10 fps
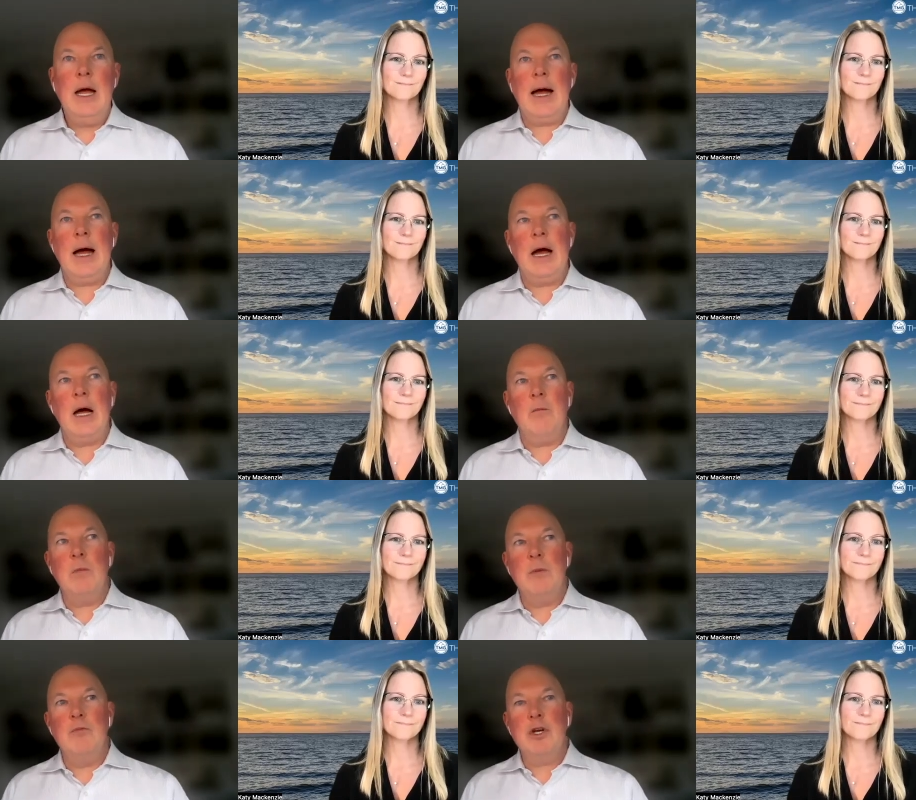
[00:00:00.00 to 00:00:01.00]

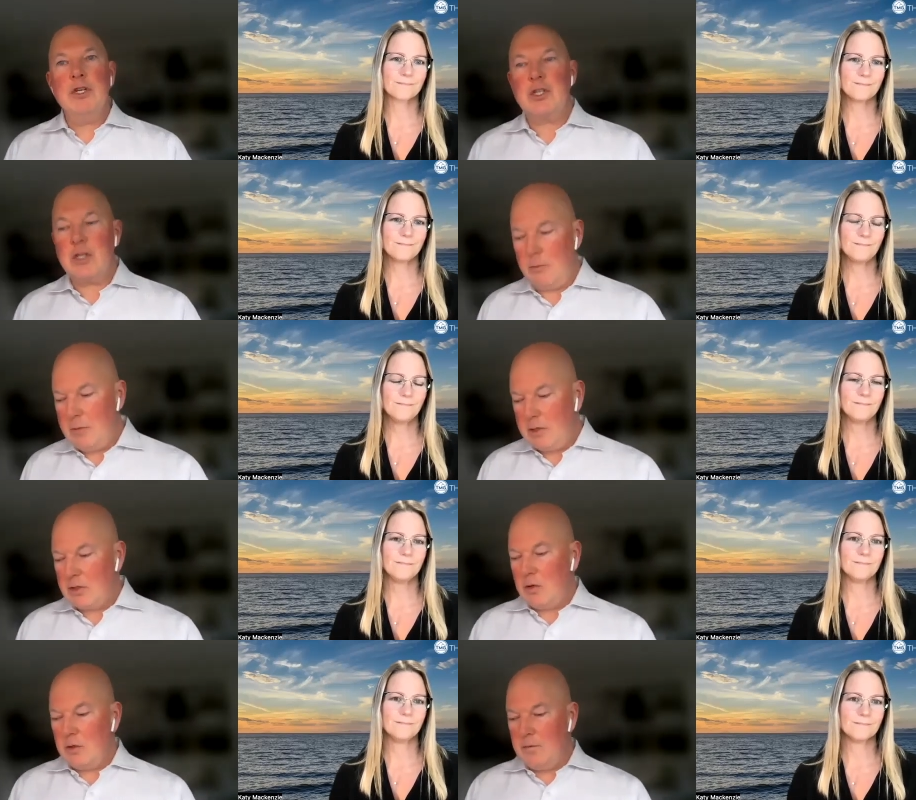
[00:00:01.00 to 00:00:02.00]
Speaker 1: In British
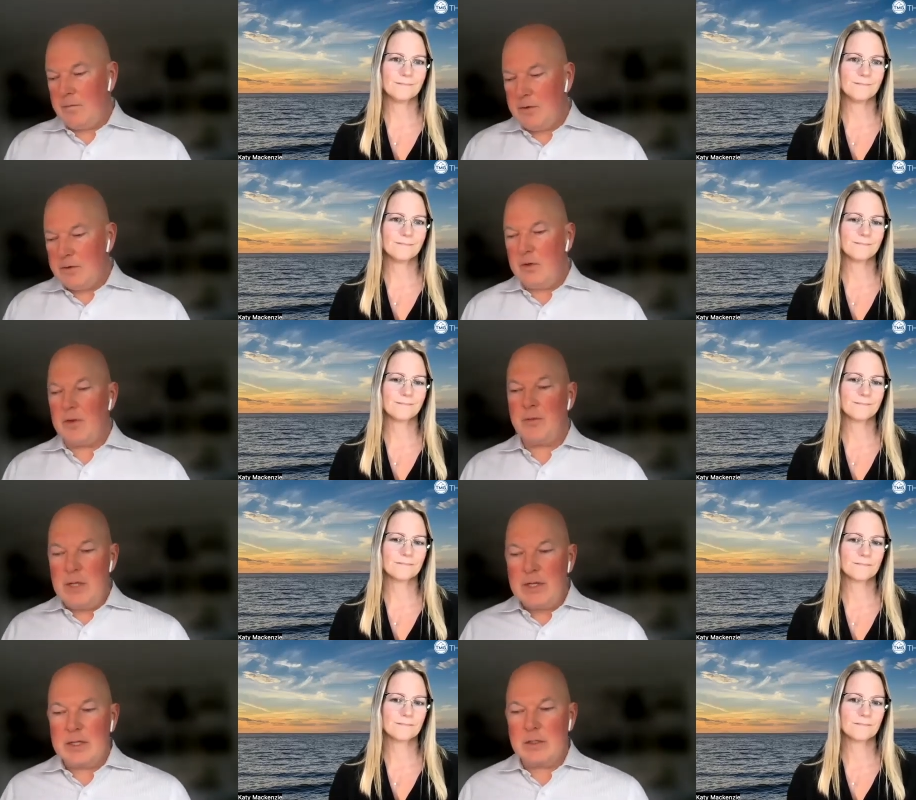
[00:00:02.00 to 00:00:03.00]
Columbia, there's sort of
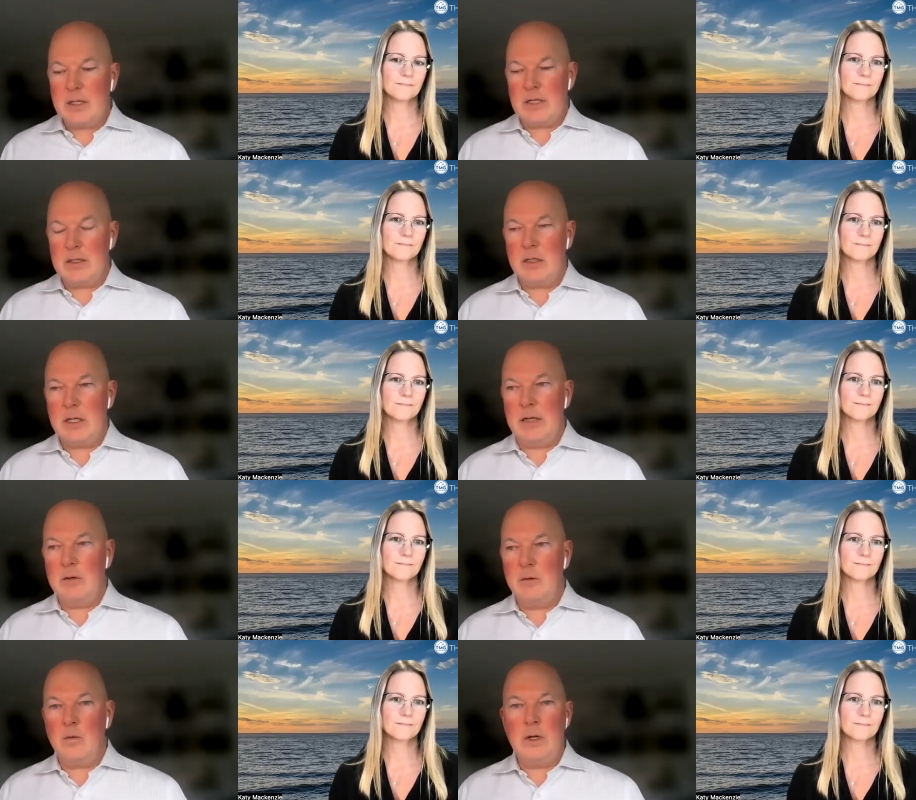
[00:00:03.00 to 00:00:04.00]
three things that
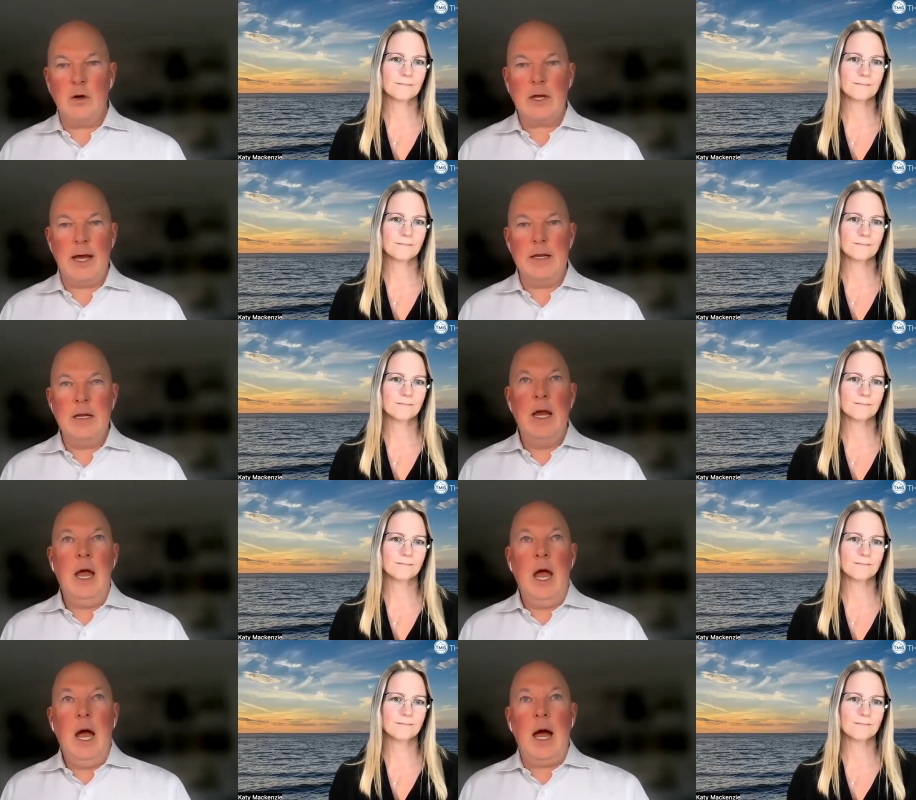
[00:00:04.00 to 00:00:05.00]
we look at.
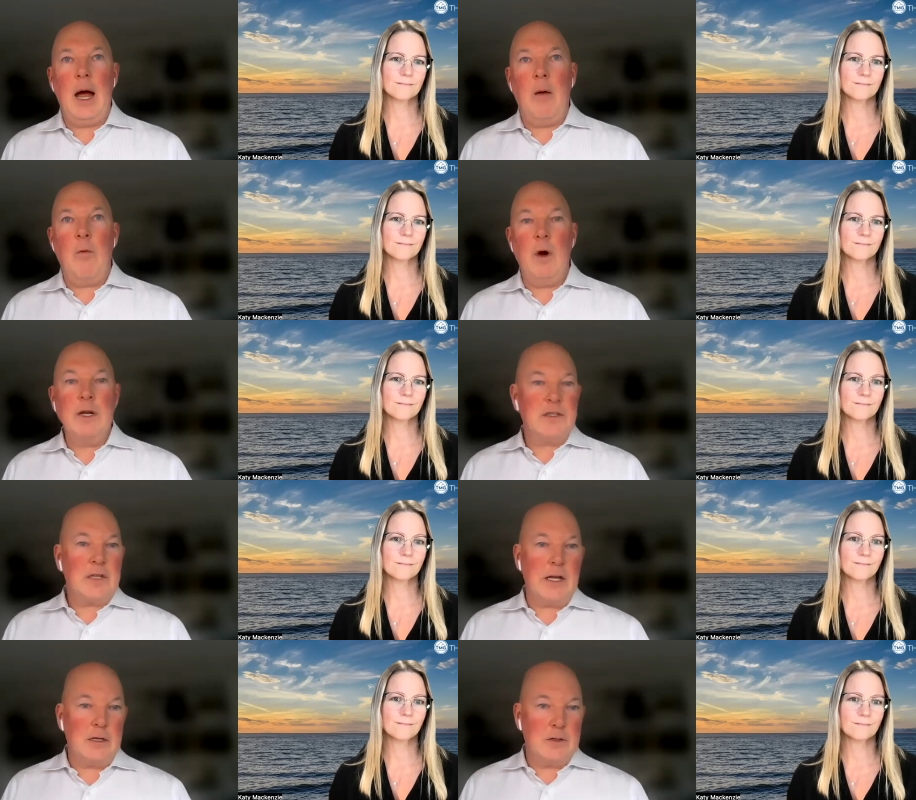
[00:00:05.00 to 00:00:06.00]
One
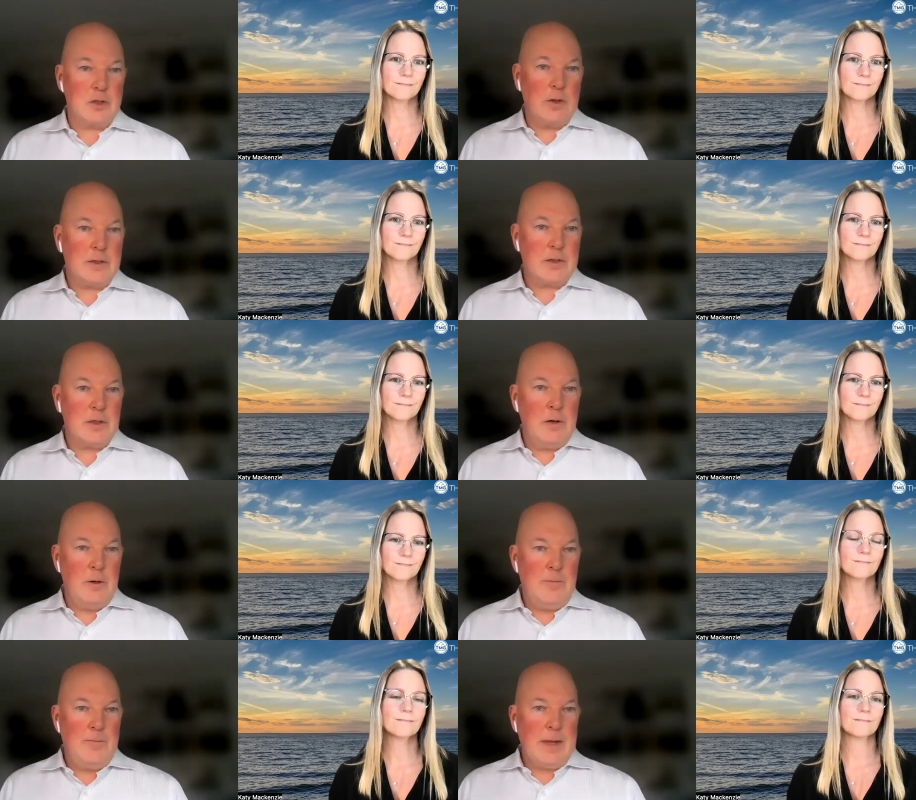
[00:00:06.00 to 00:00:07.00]
is title insurance.
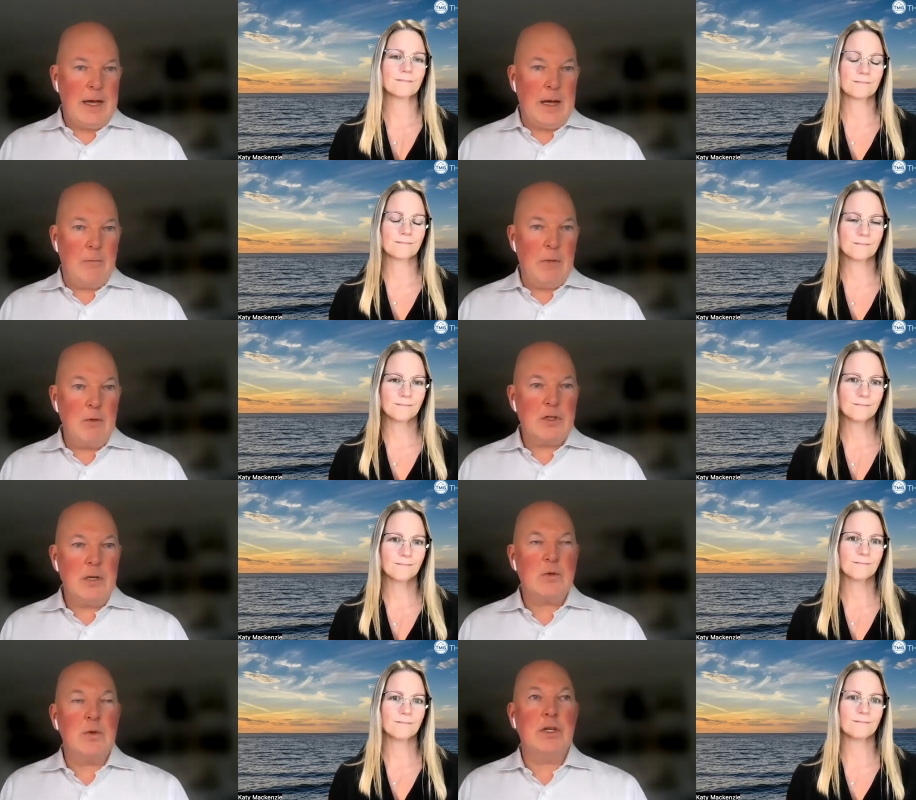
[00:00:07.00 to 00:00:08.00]
And
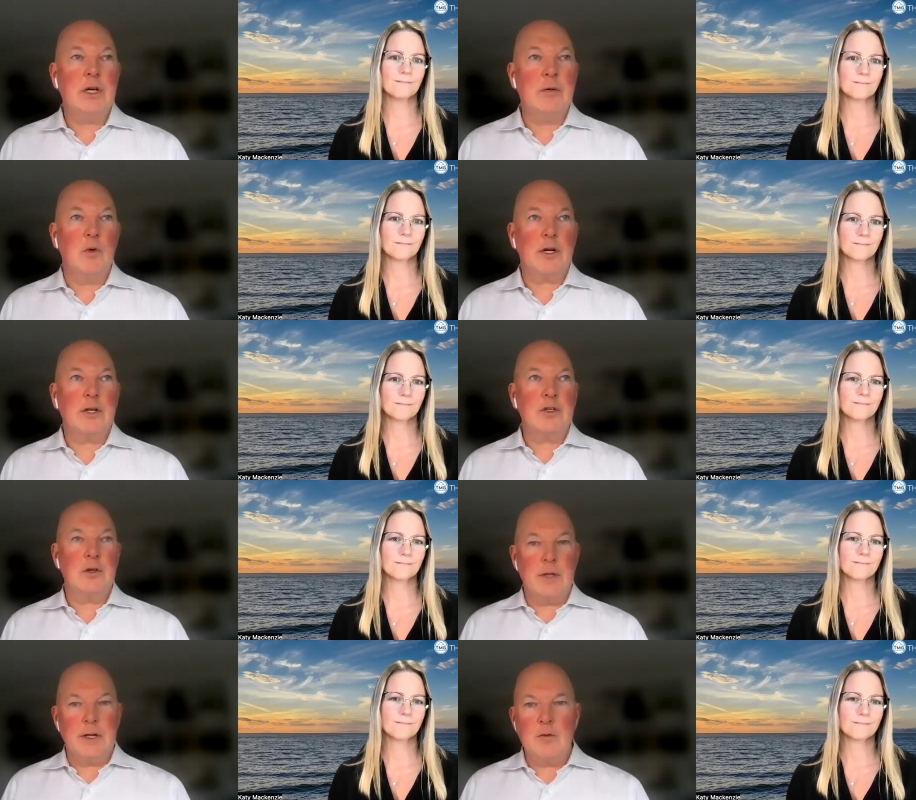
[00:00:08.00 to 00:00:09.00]
most times when you get a
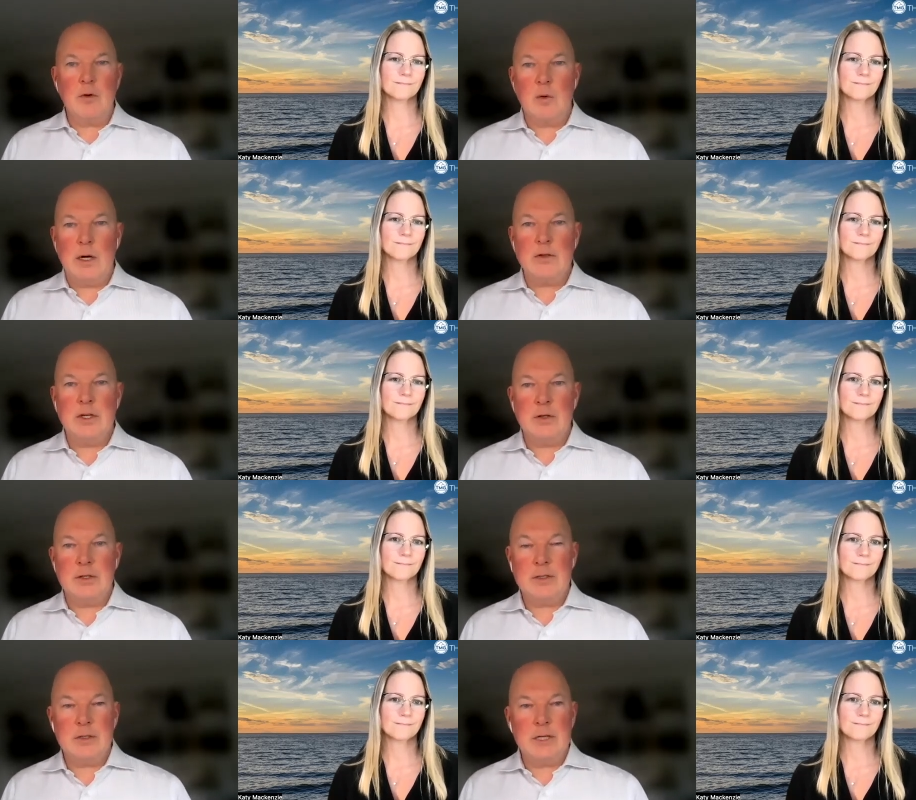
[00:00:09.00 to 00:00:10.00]
mortgage, your lender requires that you